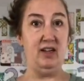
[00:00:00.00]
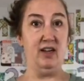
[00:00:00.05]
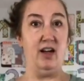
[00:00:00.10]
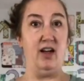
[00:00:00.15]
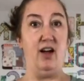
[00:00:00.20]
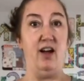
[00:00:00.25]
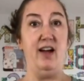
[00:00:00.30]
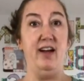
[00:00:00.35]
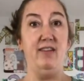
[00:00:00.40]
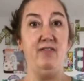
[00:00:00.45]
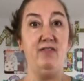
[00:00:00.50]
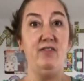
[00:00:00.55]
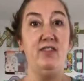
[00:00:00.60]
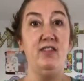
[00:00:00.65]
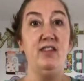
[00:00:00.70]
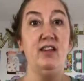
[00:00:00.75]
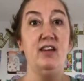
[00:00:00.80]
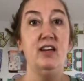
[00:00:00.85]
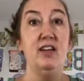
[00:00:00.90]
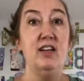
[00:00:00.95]
Alright,
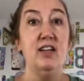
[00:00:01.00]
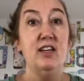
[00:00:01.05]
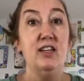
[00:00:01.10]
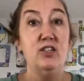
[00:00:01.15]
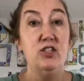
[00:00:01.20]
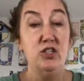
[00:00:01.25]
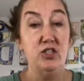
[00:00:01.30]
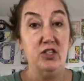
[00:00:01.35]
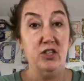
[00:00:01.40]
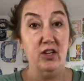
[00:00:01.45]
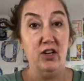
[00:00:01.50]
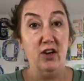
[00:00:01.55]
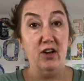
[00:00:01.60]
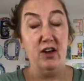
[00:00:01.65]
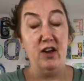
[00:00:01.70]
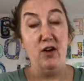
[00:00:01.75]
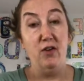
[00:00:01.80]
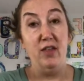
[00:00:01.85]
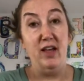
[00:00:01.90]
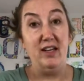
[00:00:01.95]
just so y'all
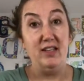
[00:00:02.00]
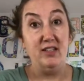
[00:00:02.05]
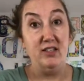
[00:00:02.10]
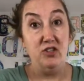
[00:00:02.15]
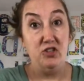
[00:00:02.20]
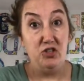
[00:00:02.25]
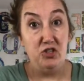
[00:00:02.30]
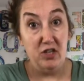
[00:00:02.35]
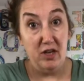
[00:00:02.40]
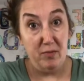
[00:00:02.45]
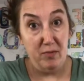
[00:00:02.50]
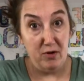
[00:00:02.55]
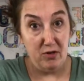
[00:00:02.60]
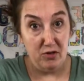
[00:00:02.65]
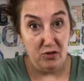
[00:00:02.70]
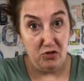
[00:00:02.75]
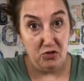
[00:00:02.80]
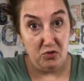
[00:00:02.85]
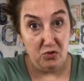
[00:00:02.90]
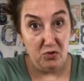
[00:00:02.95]
know, that's shepherd's
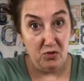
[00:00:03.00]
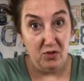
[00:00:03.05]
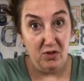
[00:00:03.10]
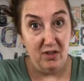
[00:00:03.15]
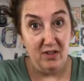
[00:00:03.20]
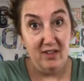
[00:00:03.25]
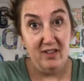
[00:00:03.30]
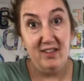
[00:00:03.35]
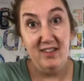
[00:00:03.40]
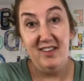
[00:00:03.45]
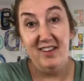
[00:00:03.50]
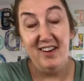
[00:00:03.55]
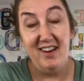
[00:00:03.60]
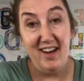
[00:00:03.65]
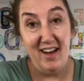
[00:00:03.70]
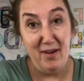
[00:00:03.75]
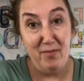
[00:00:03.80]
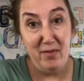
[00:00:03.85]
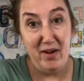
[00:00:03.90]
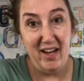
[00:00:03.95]
drool,
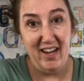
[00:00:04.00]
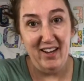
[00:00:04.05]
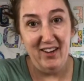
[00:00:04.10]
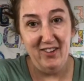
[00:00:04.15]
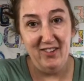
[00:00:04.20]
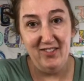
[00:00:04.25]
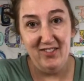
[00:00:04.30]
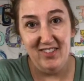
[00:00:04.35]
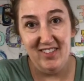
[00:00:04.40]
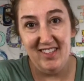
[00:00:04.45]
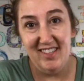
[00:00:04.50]
not my own.